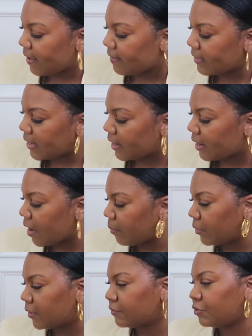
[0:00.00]
and then a
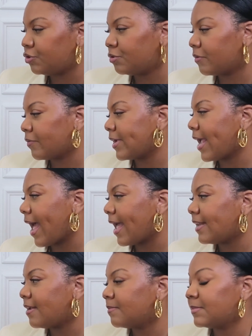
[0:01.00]
couple of jewelry
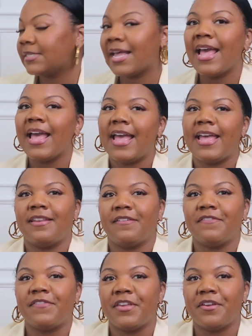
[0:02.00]
items and
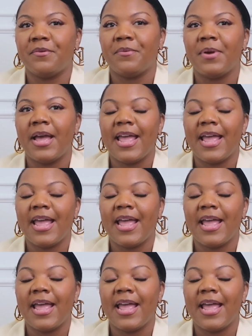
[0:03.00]
a few